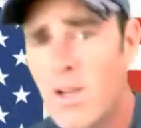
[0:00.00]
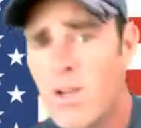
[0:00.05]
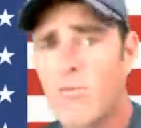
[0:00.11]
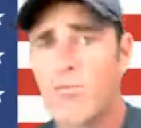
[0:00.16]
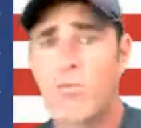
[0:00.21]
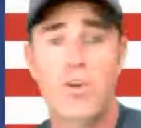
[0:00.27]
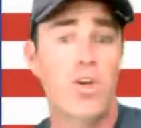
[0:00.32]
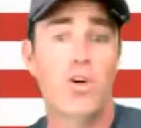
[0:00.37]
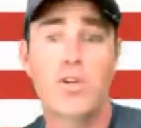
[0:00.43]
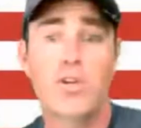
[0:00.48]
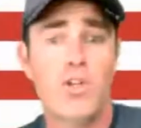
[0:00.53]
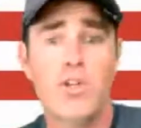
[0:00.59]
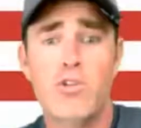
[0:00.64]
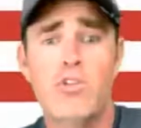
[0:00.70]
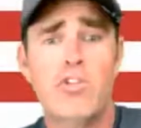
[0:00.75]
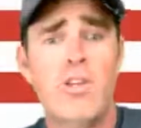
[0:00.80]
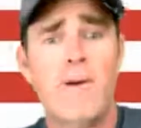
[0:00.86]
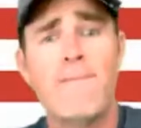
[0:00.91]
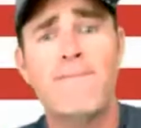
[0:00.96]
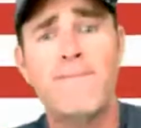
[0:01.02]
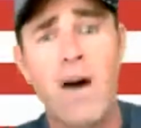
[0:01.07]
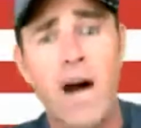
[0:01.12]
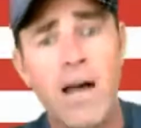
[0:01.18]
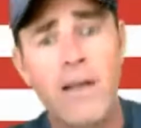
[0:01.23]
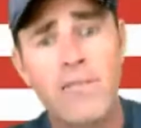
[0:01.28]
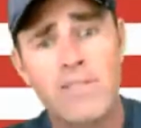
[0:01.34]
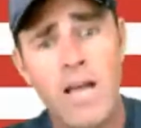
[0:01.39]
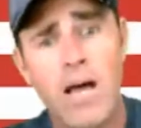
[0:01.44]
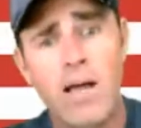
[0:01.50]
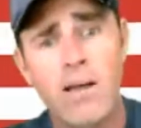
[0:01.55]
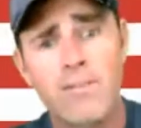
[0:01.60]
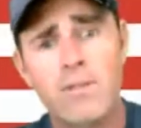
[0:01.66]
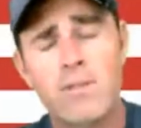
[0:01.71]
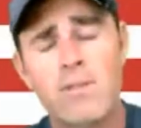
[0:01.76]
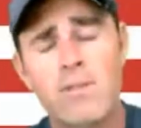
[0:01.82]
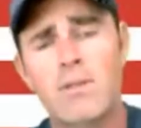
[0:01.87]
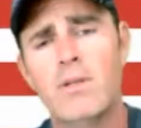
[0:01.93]
where you only do something 5
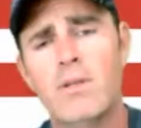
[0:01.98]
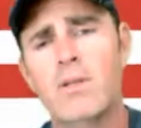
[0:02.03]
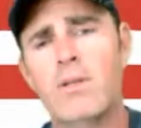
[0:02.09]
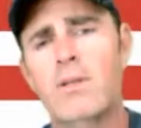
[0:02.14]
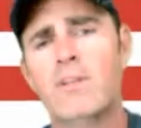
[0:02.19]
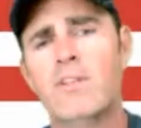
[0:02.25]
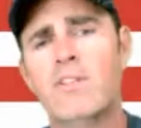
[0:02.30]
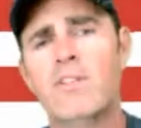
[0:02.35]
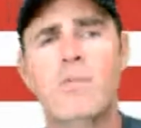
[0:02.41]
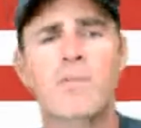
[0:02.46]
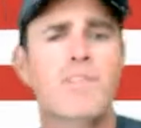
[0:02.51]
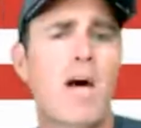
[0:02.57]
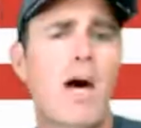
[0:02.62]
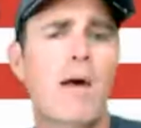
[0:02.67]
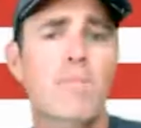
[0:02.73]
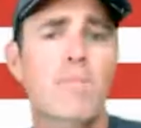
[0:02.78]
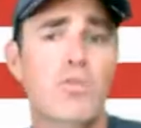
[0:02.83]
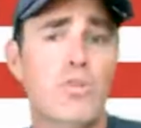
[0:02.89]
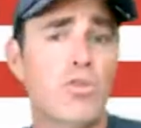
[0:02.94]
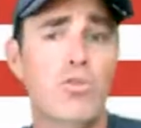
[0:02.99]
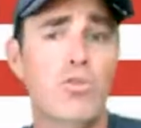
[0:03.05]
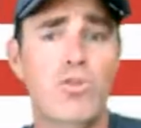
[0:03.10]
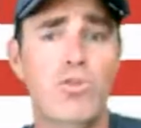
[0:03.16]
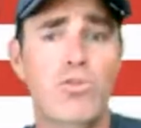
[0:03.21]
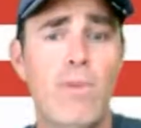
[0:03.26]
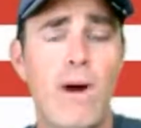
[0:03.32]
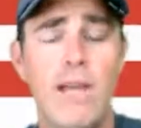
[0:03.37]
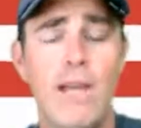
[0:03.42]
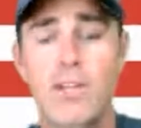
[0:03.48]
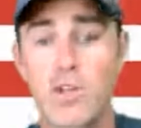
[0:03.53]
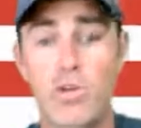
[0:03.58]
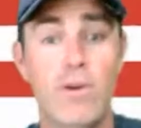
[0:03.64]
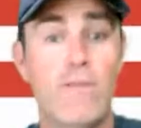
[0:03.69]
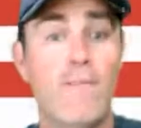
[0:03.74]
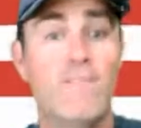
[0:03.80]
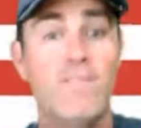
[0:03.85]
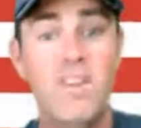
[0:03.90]
times. Sometimes you might
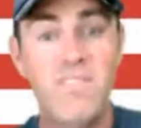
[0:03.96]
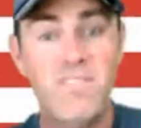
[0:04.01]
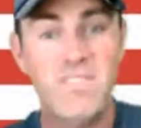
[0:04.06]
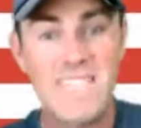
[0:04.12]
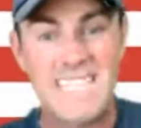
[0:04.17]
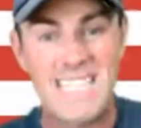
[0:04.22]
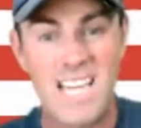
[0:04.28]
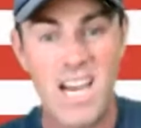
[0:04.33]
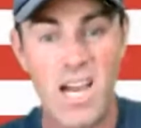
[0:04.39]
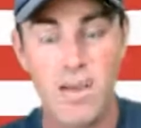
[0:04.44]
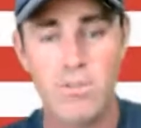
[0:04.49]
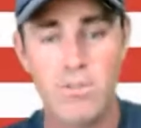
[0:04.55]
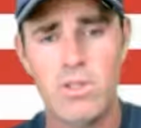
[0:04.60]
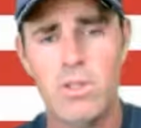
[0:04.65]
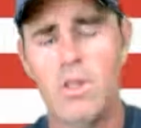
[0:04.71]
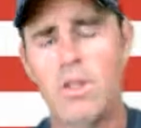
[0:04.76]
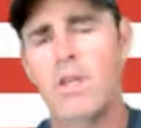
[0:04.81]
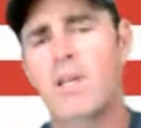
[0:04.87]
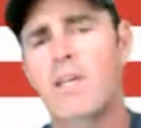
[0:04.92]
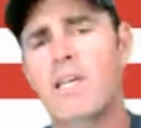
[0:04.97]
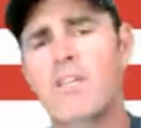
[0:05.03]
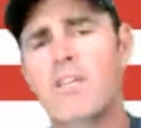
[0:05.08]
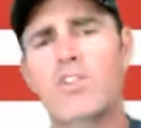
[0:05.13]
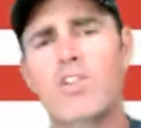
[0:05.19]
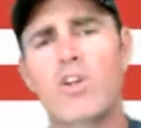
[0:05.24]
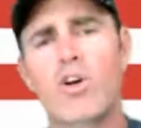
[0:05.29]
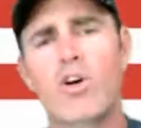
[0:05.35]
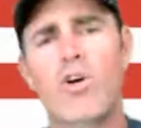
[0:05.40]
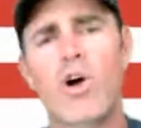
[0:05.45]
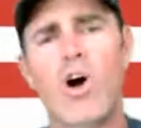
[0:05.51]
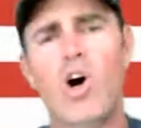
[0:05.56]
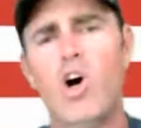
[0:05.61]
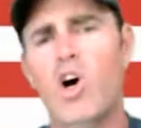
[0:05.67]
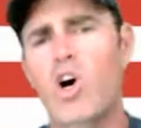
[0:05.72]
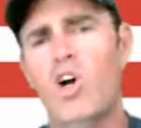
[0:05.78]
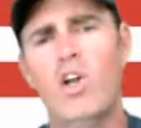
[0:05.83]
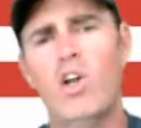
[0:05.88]
do it 50 times. And so
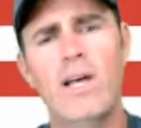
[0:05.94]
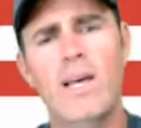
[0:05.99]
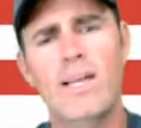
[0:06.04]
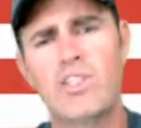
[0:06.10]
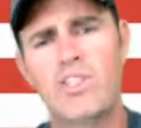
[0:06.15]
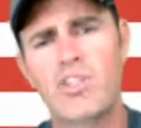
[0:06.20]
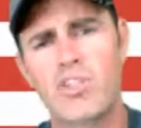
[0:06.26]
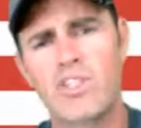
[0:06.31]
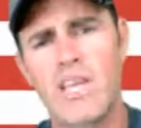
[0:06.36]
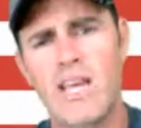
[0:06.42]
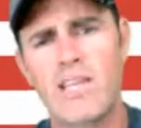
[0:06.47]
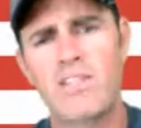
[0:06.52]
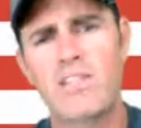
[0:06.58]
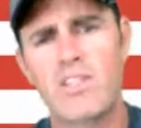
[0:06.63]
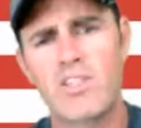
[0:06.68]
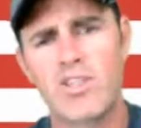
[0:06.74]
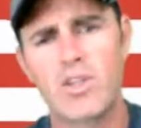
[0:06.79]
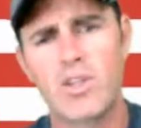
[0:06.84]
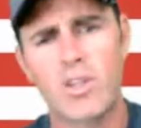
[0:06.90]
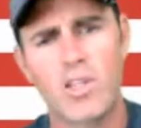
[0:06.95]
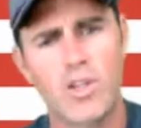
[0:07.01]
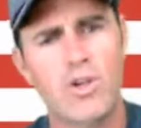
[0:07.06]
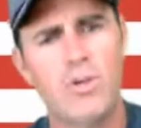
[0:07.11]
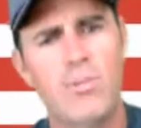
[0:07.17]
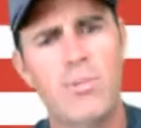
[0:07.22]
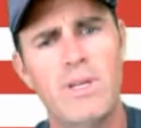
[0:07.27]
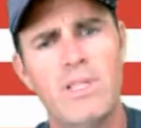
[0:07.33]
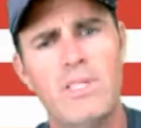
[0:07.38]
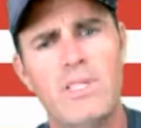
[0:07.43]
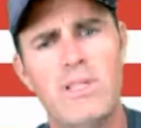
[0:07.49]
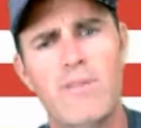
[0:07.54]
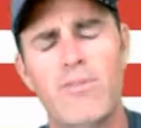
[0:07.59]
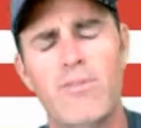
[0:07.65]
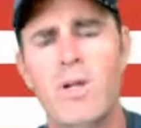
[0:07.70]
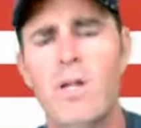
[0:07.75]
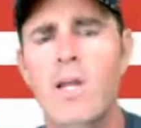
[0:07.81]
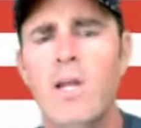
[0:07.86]
all exercises are a little bit
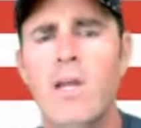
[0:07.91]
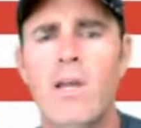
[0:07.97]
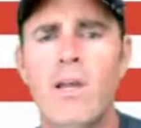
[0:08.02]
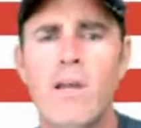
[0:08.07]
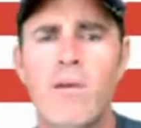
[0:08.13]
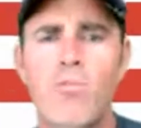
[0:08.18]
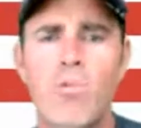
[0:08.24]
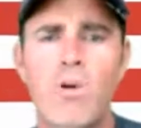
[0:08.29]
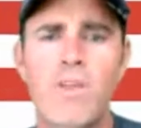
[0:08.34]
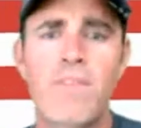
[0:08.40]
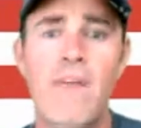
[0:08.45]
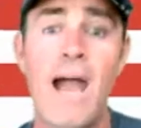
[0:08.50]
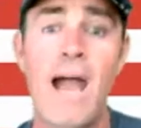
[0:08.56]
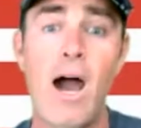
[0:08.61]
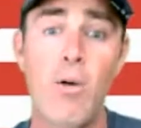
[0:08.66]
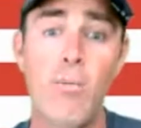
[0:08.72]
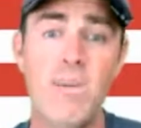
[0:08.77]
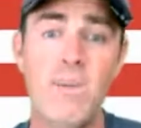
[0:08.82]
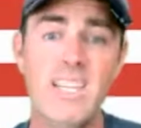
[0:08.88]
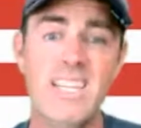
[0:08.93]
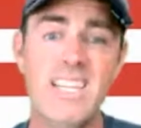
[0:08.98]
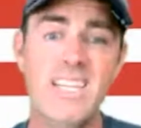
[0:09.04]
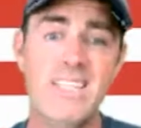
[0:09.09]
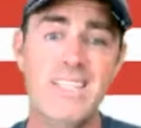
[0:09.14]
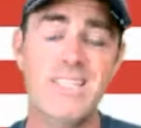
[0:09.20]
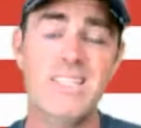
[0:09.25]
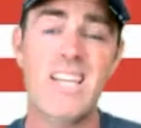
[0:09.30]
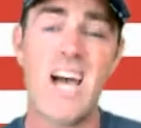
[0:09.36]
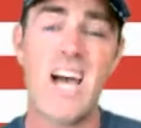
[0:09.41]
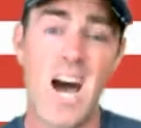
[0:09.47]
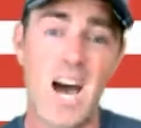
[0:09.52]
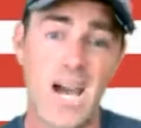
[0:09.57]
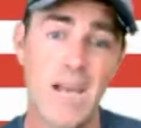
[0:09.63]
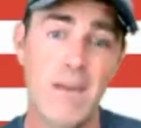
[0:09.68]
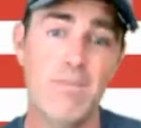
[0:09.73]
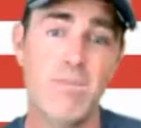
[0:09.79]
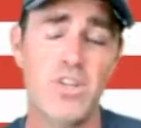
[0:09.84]
different with how many
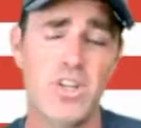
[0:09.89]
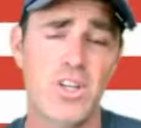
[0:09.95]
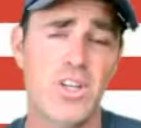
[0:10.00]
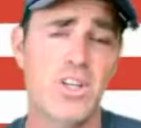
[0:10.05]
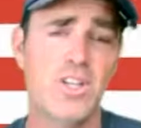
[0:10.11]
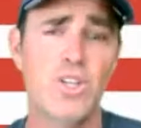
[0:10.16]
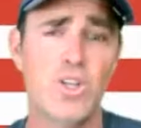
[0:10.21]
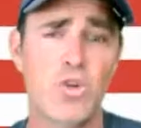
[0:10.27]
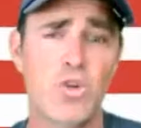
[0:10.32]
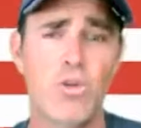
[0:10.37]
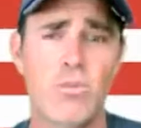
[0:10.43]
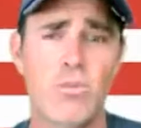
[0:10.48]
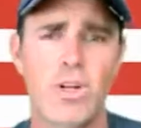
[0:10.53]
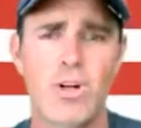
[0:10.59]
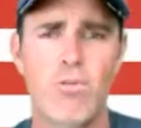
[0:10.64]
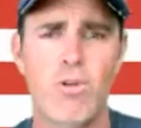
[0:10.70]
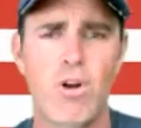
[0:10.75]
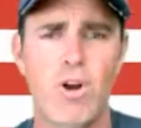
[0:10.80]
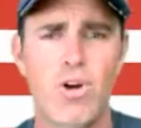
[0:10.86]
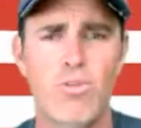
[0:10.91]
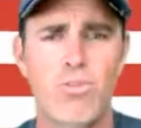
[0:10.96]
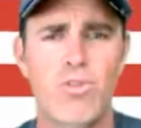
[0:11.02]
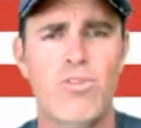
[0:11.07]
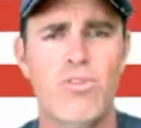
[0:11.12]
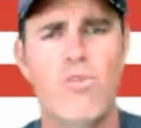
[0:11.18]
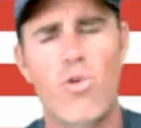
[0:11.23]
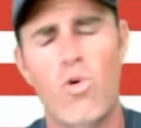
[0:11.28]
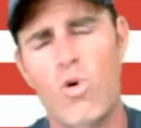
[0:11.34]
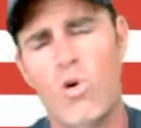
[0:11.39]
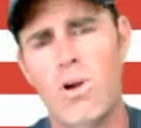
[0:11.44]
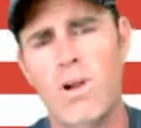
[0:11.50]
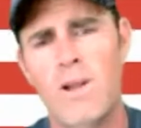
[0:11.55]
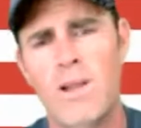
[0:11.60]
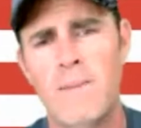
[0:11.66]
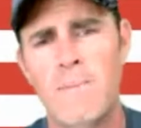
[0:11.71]
times you're going to do them in a row before